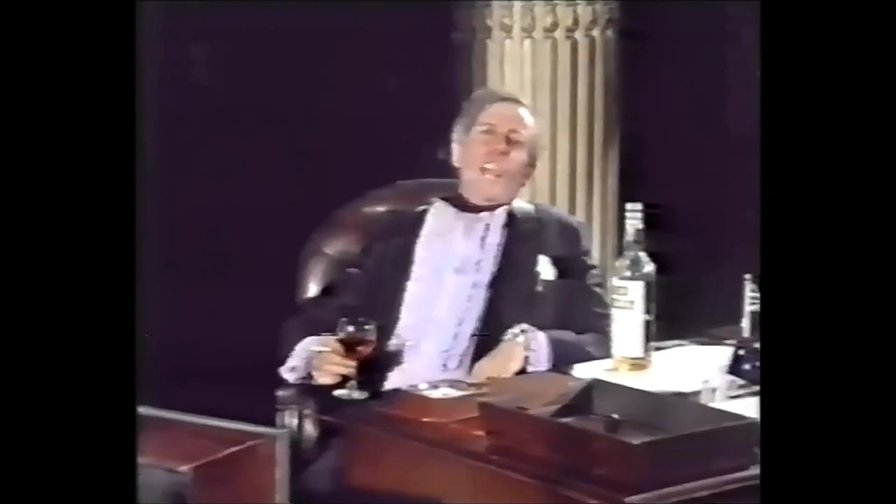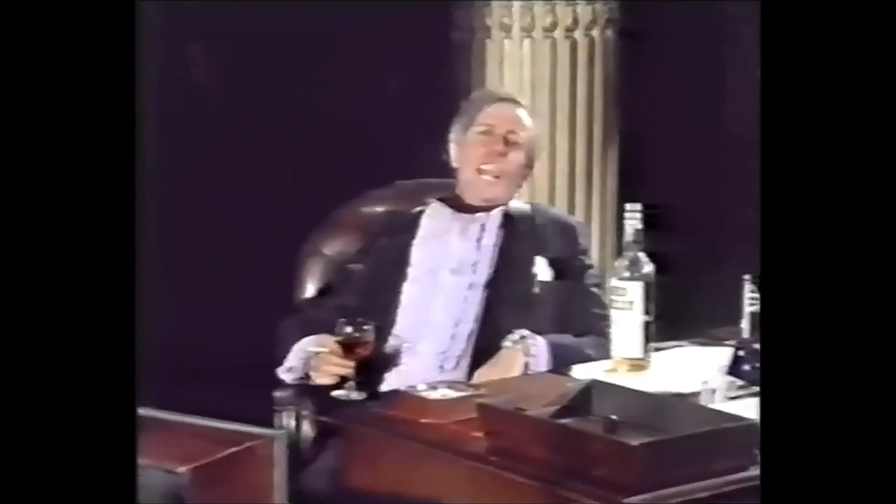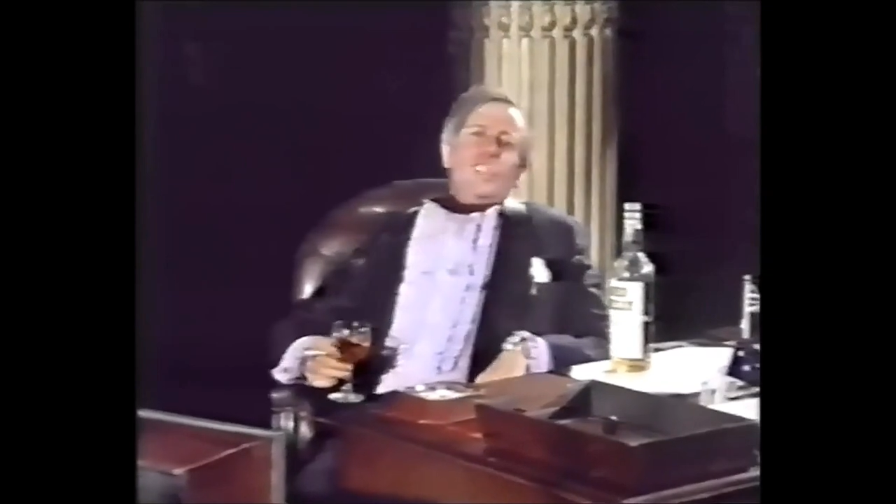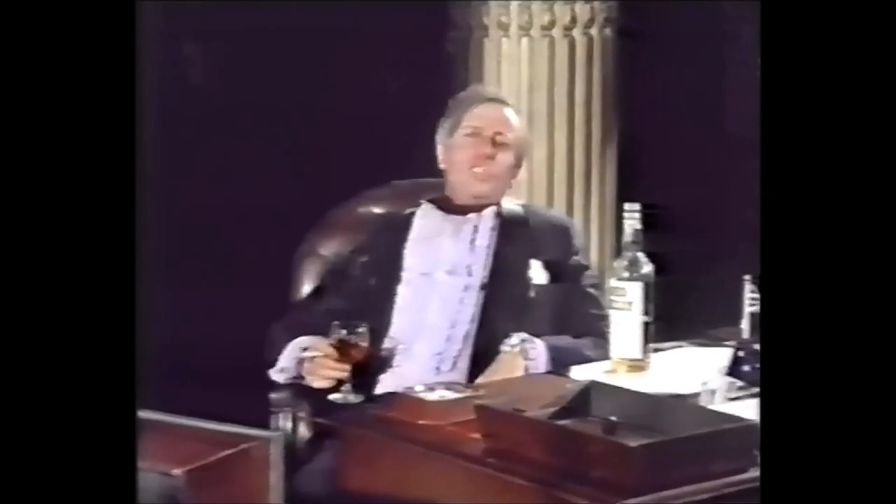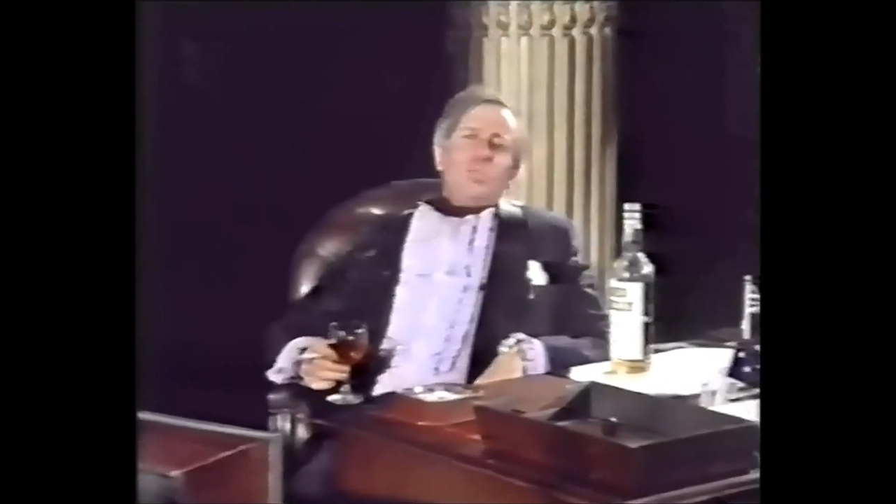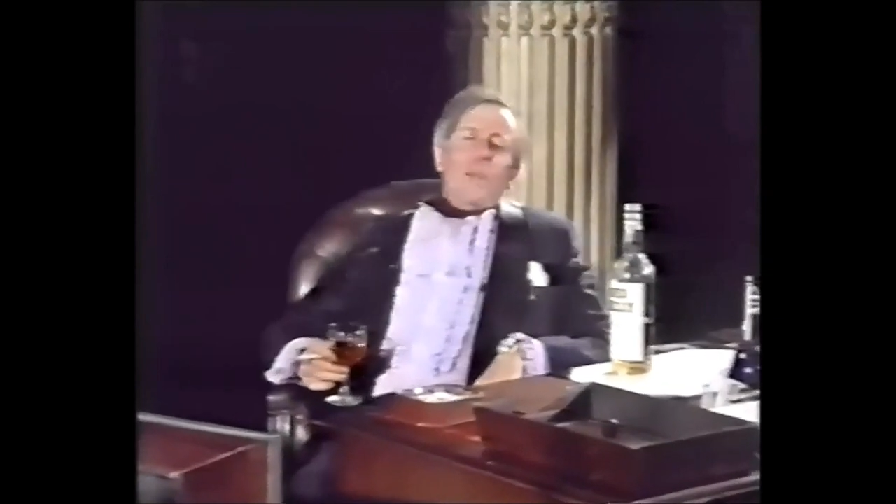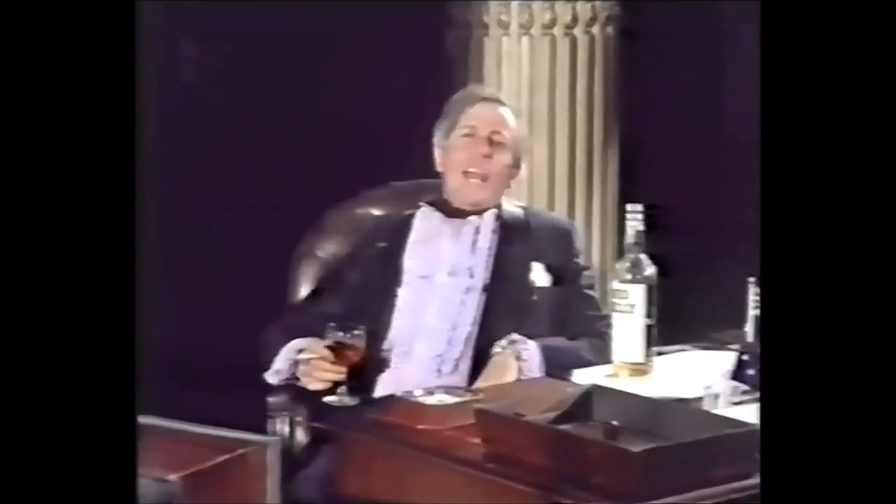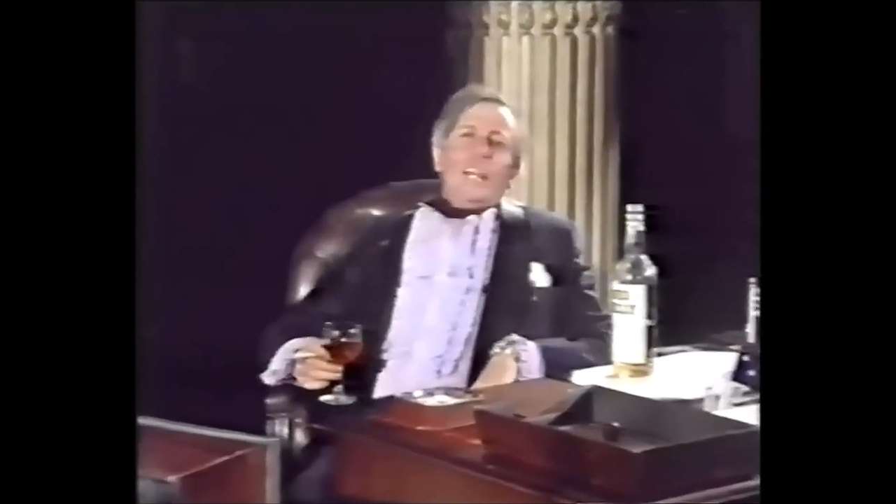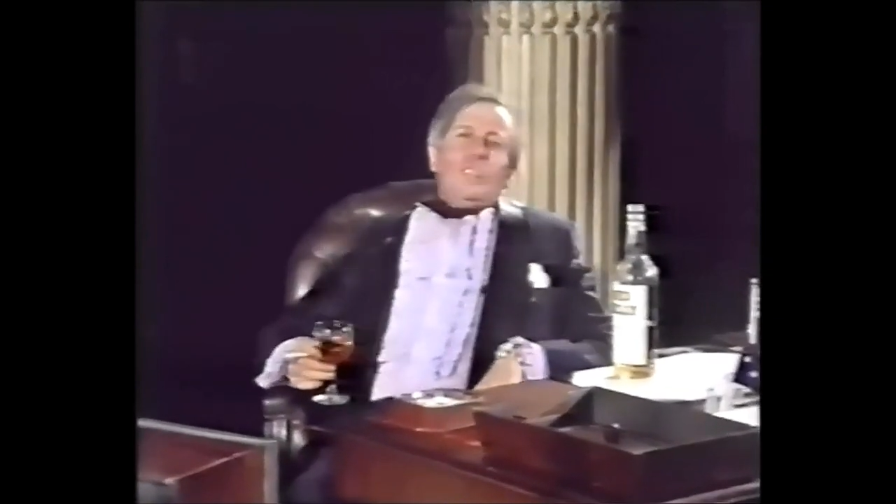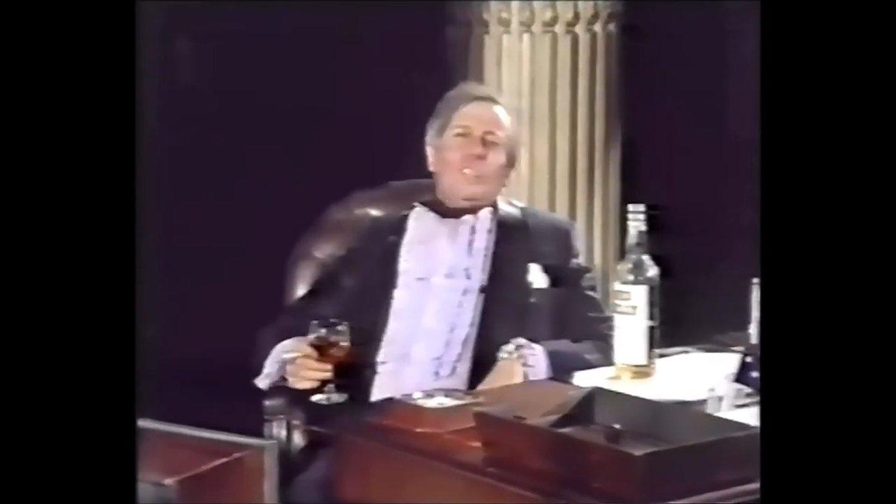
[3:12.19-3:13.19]
Les
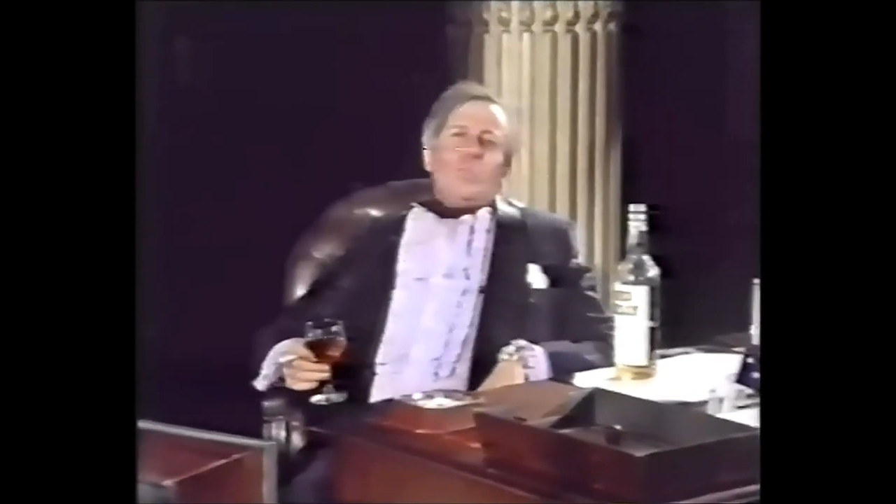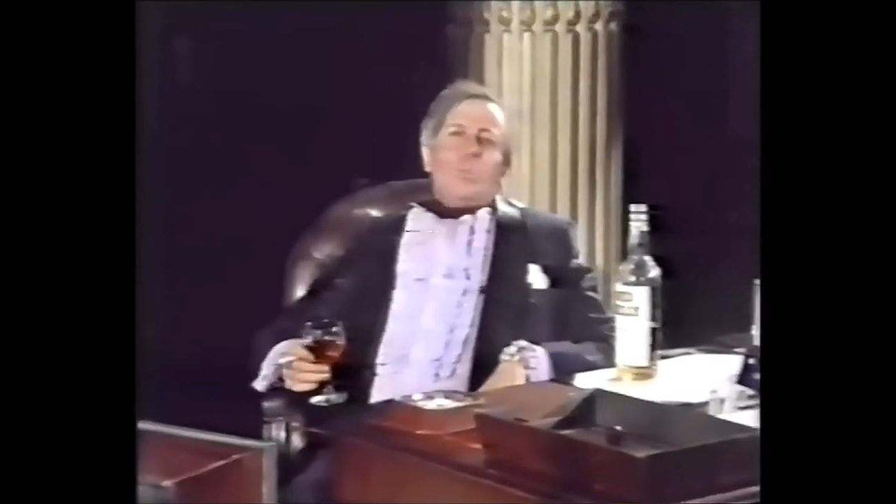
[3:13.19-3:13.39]
Patterson,